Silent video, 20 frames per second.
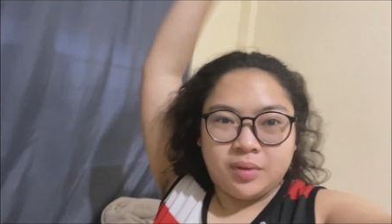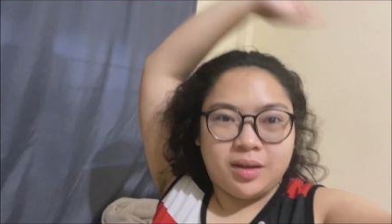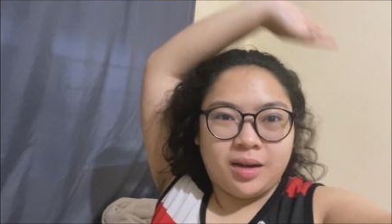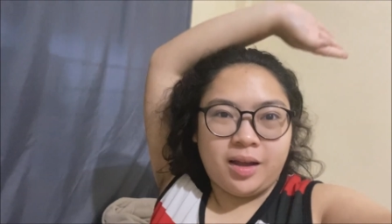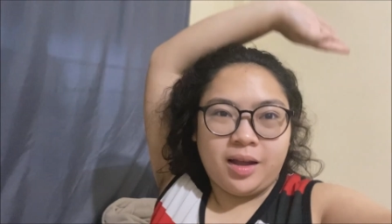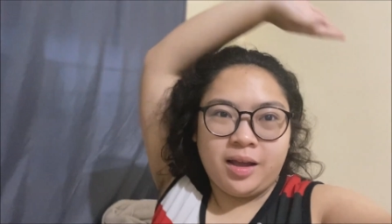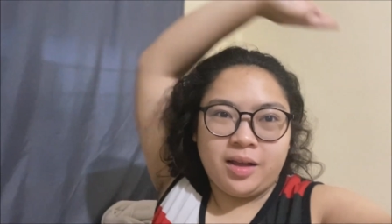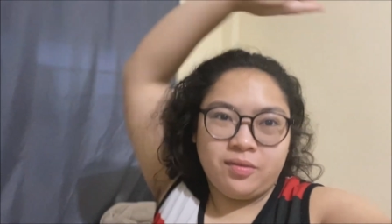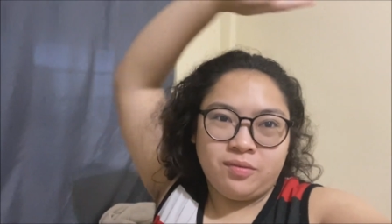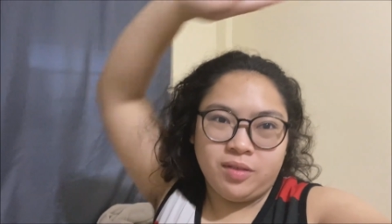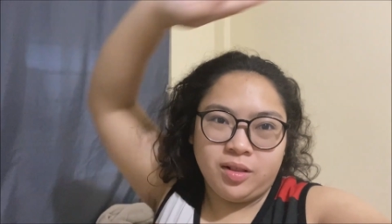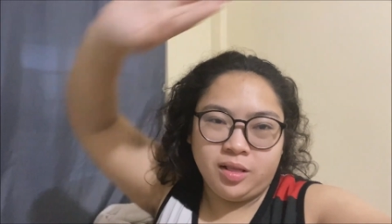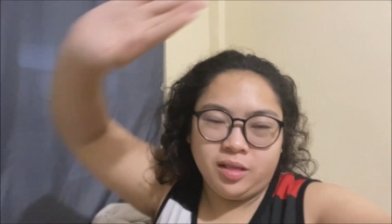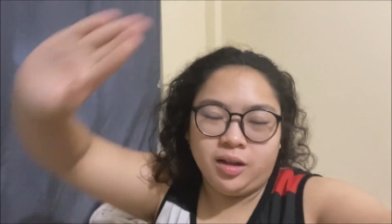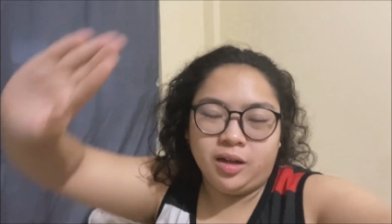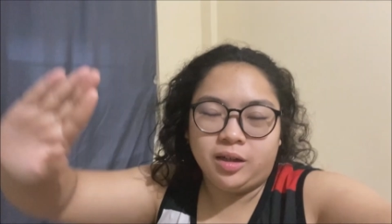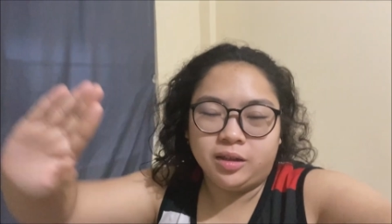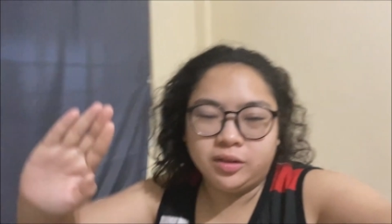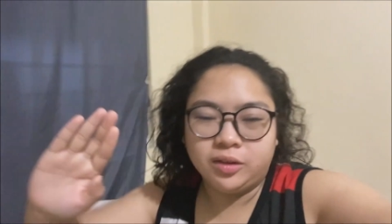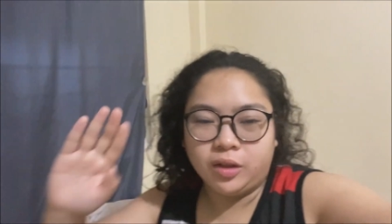I have a
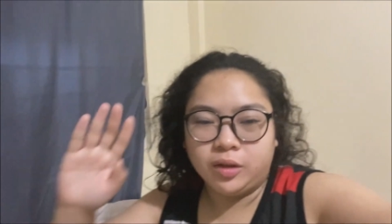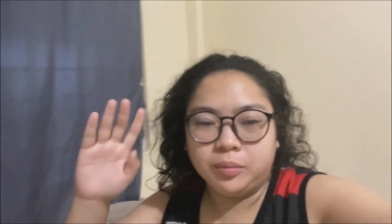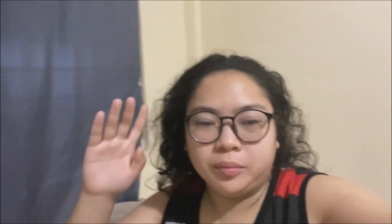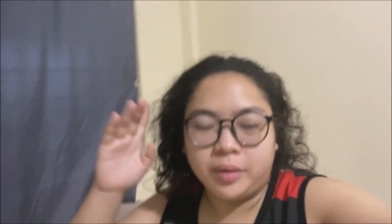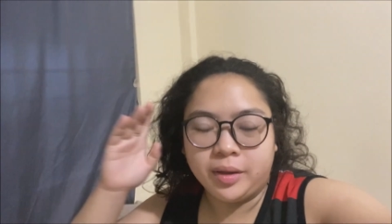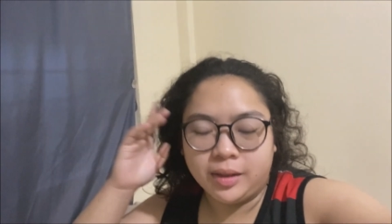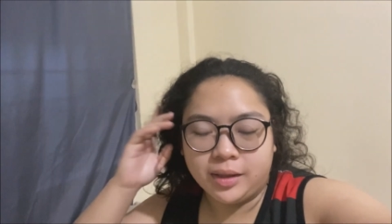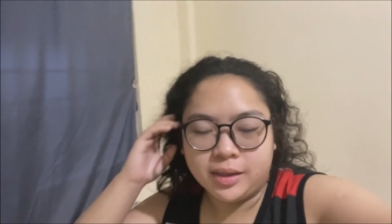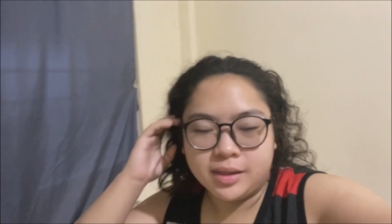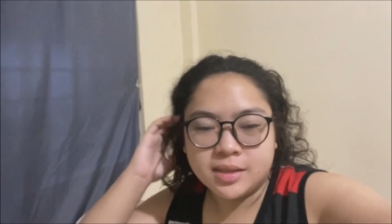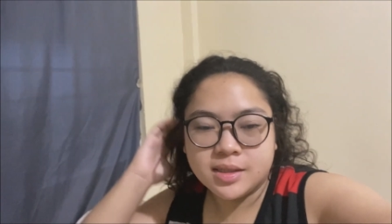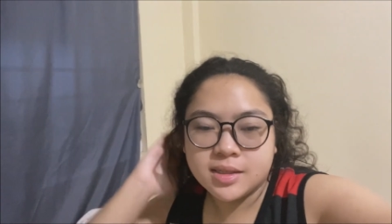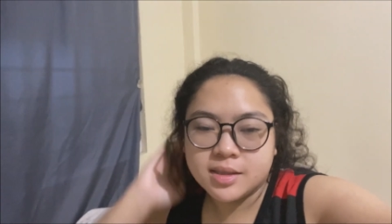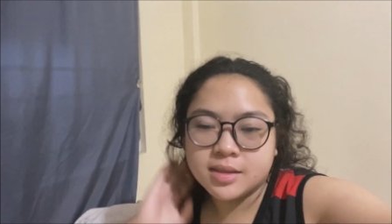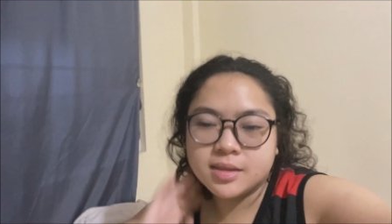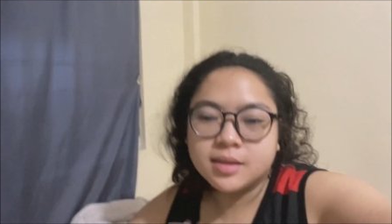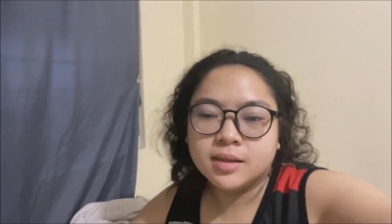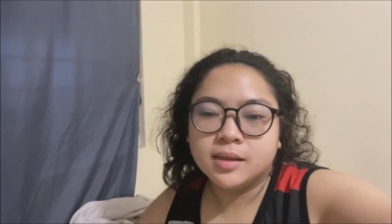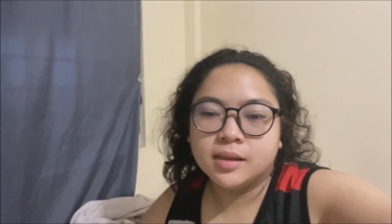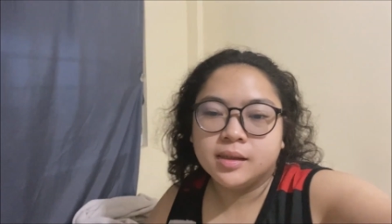lot on my list,
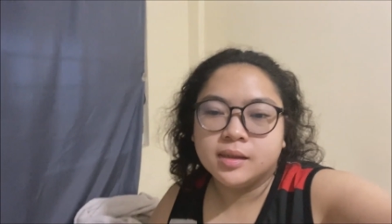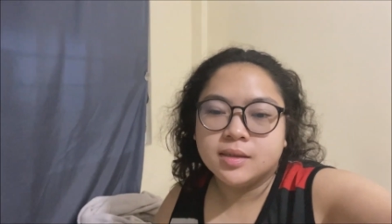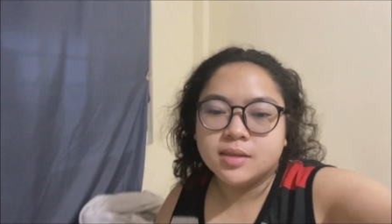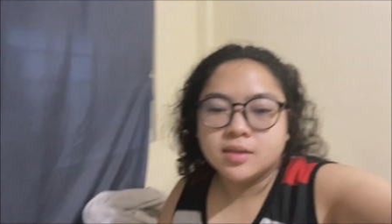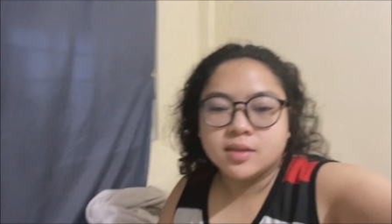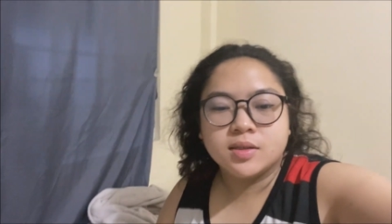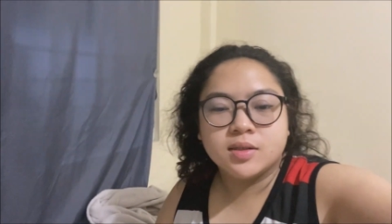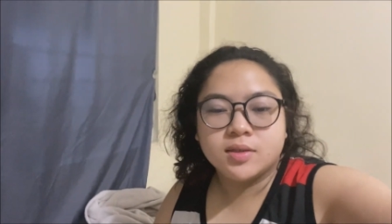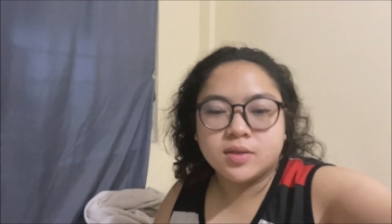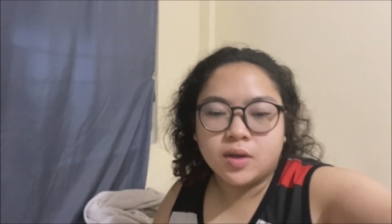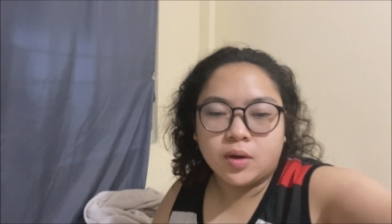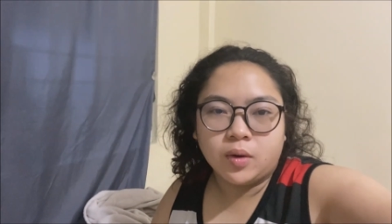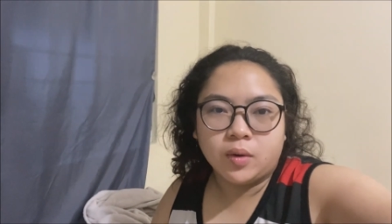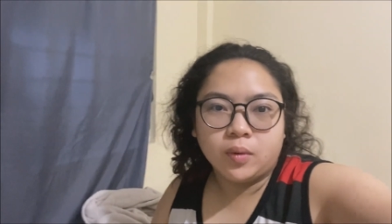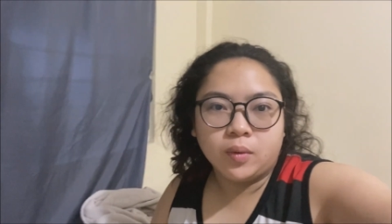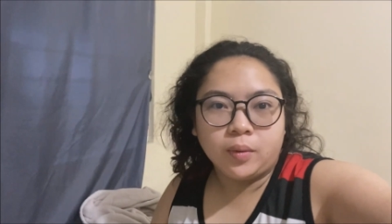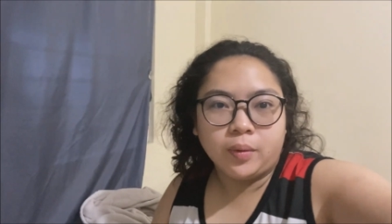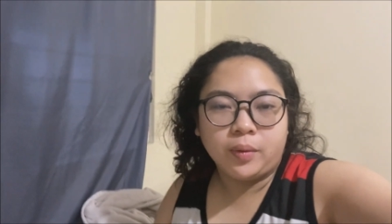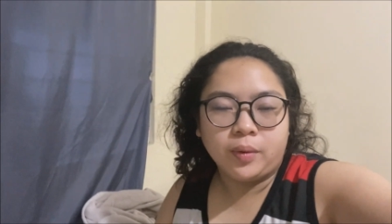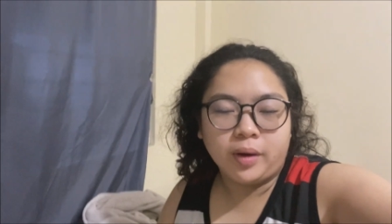
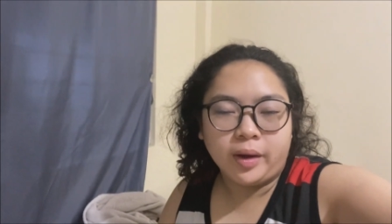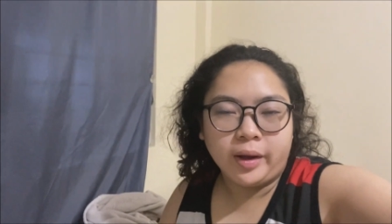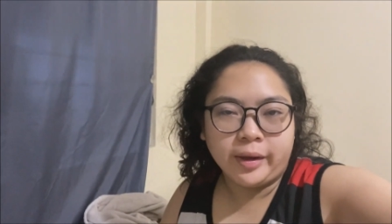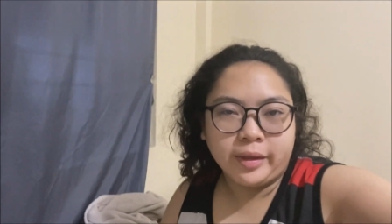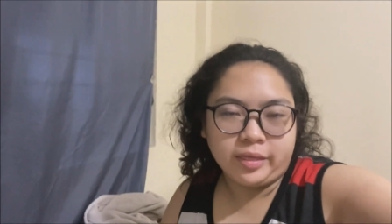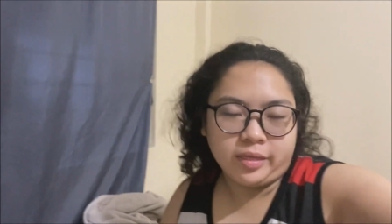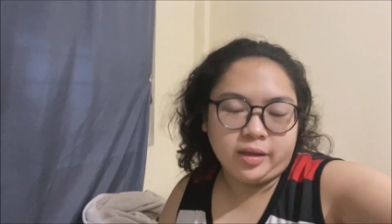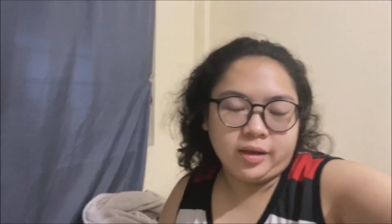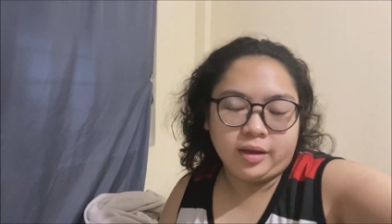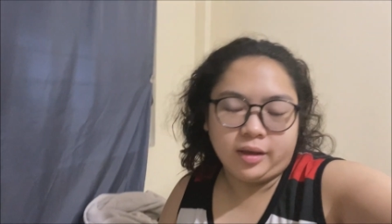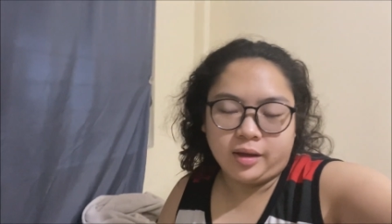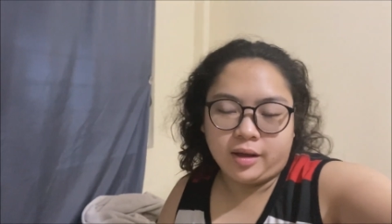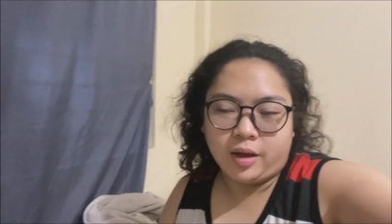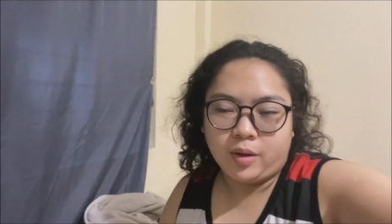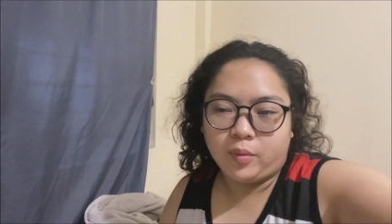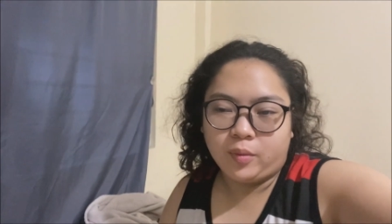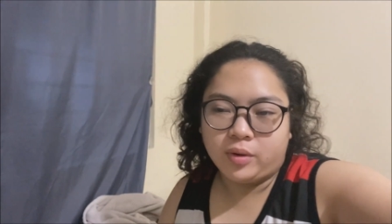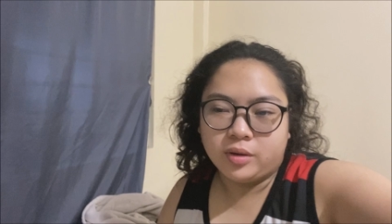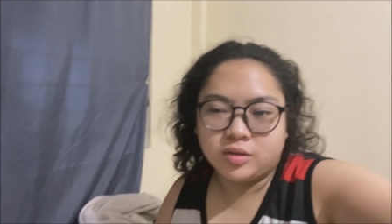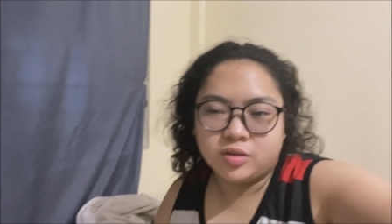so I think I
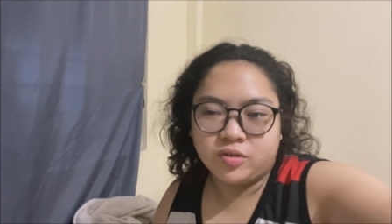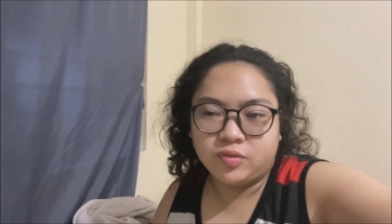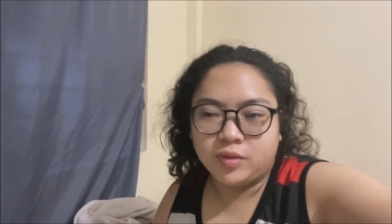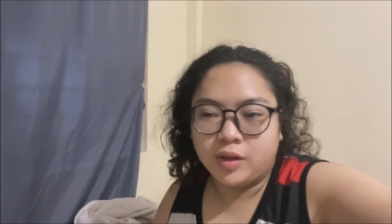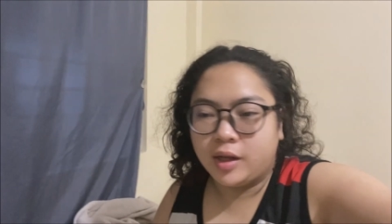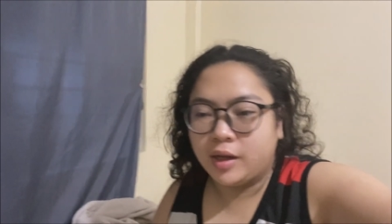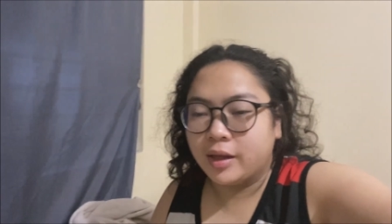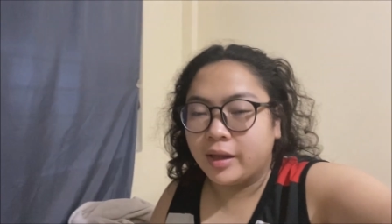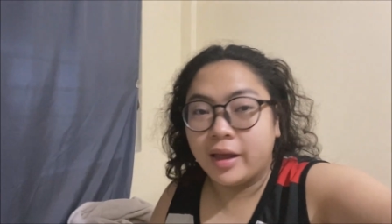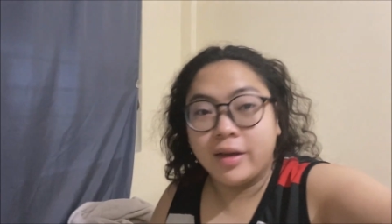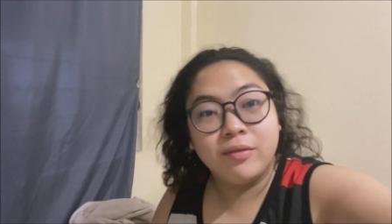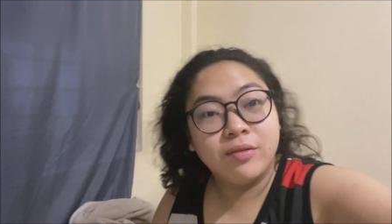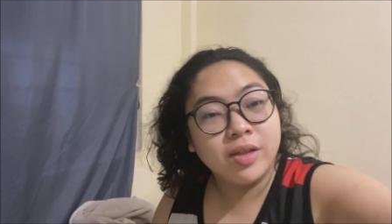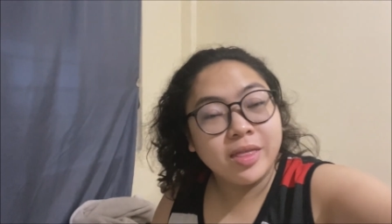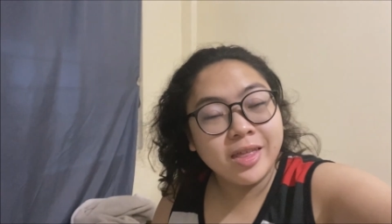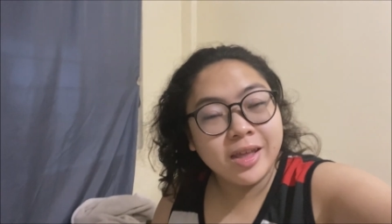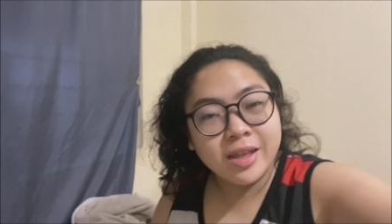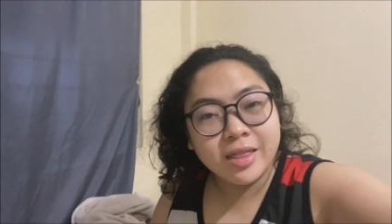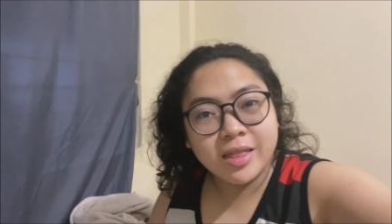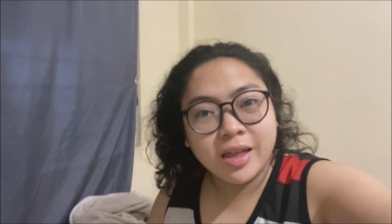want to vlog
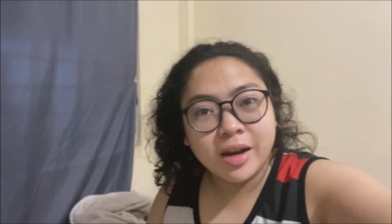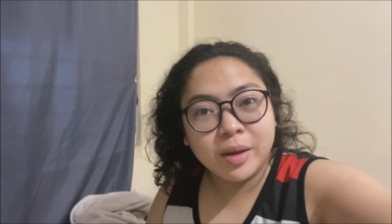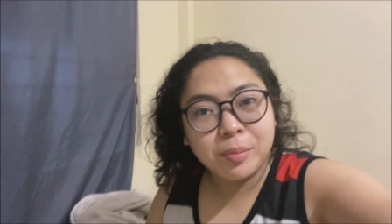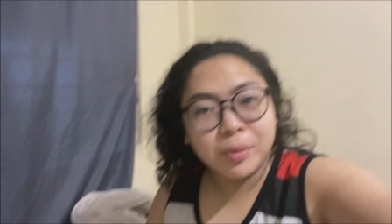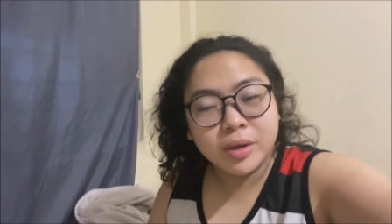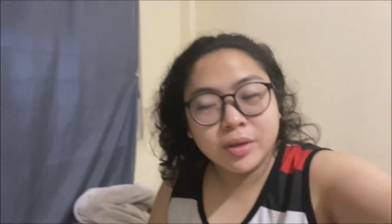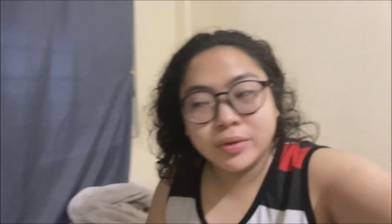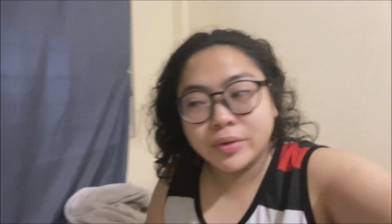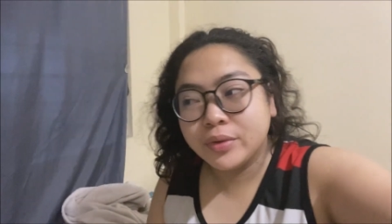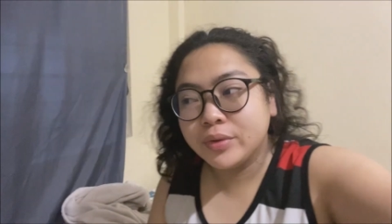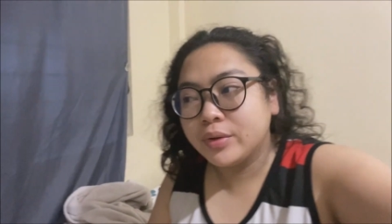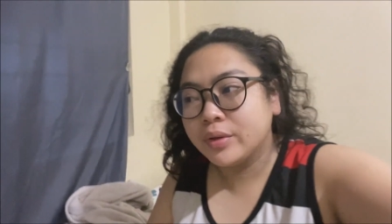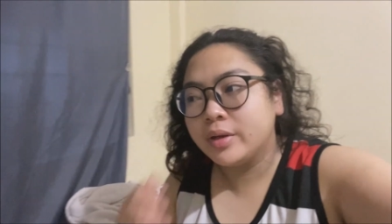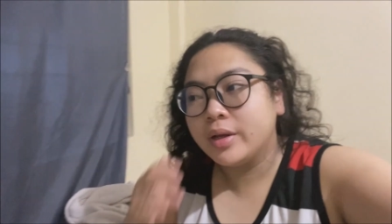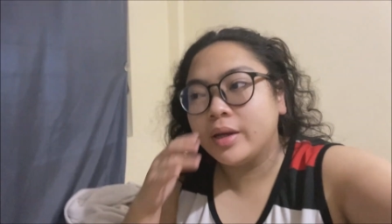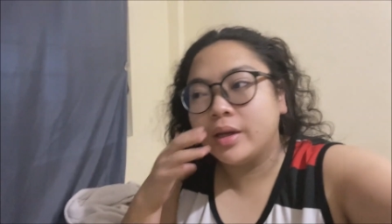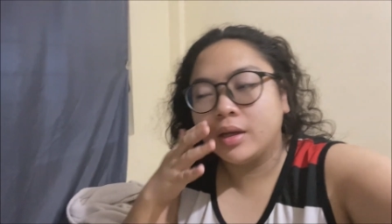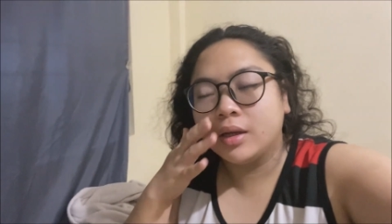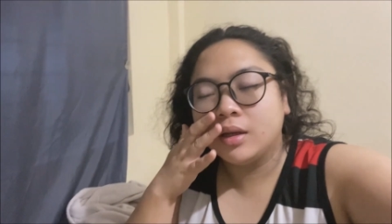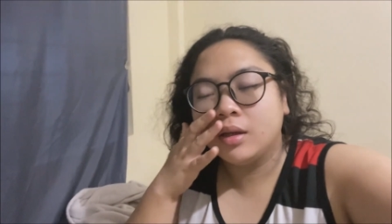everything that I'm gonna do
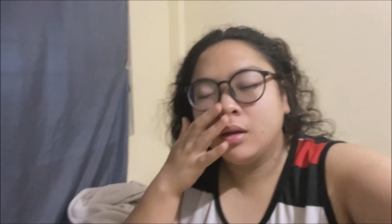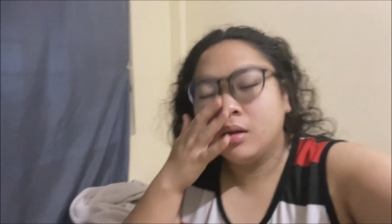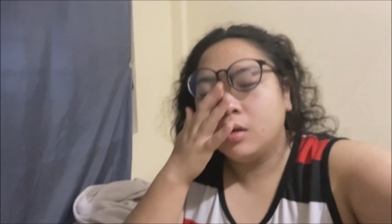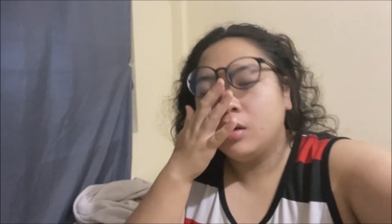today.